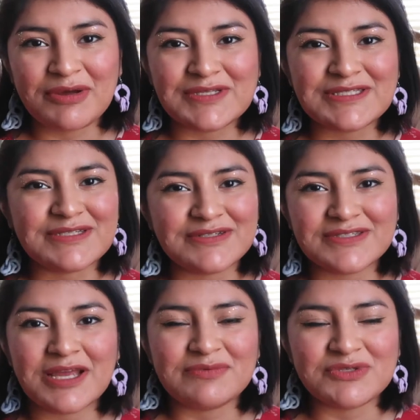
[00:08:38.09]
I was a little
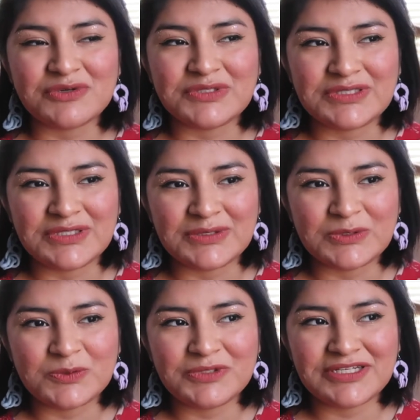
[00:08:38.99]
skeptical
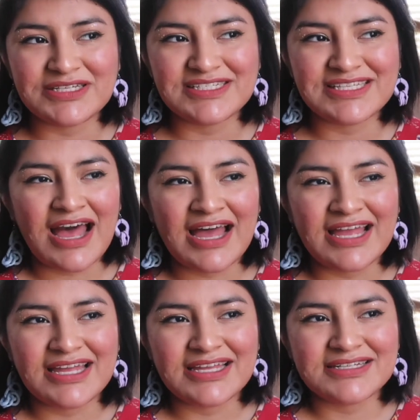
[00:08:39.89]
too, because
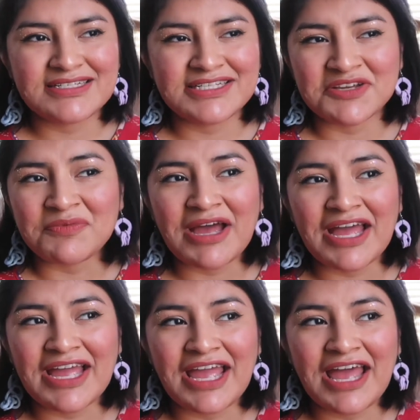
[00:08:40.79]

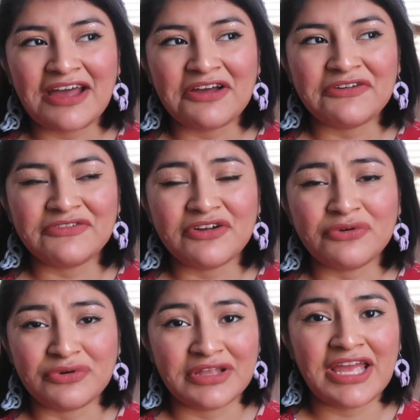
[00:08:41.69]
TMI, have a
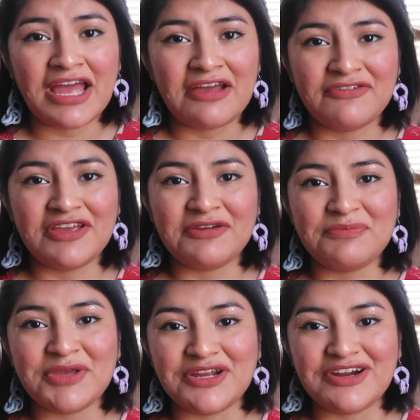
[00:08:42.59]
really heavy
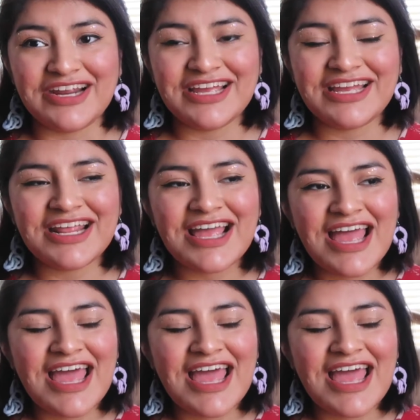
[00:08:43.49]
period,